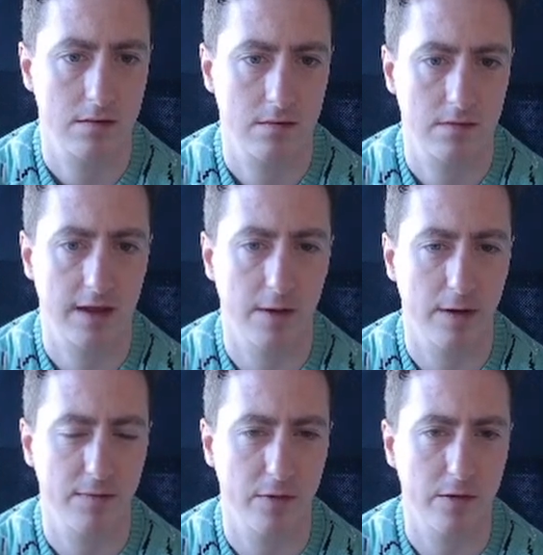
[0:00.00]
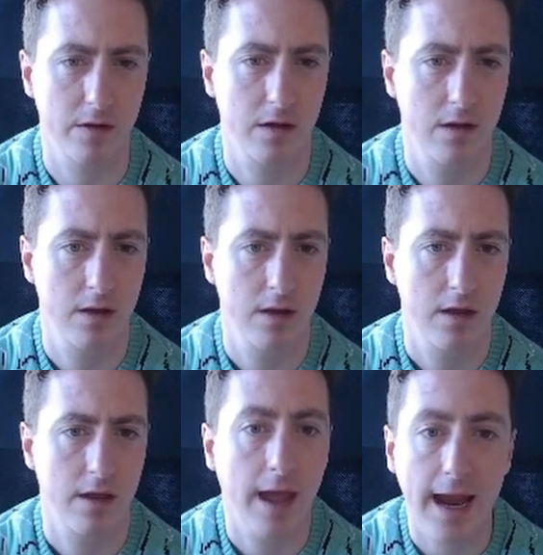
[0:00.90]
to get away from the rook,
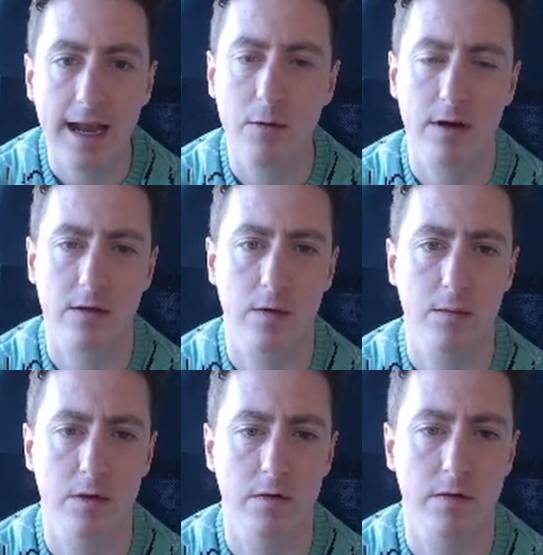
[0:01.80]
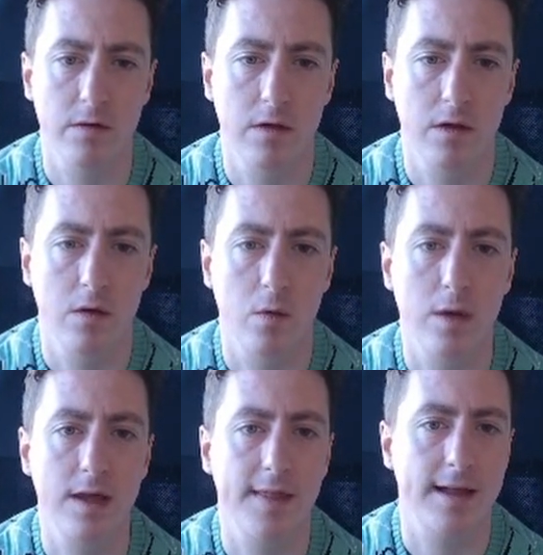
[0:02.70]
anywhere the queen moves, we
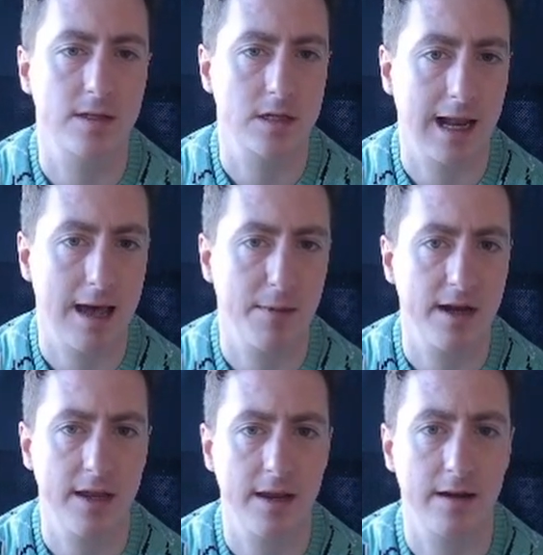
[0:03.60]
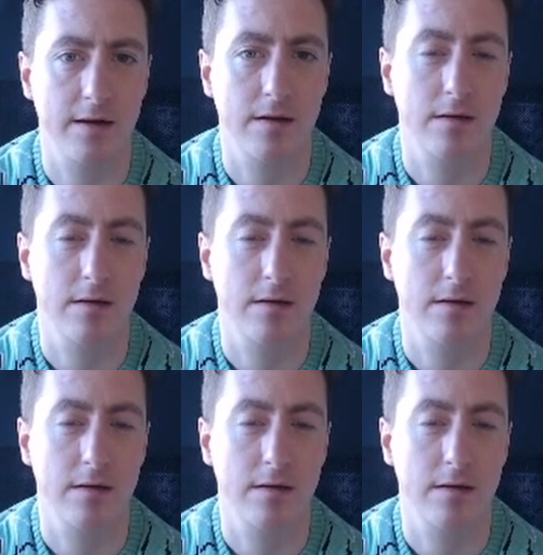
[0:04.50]
can then slam in here.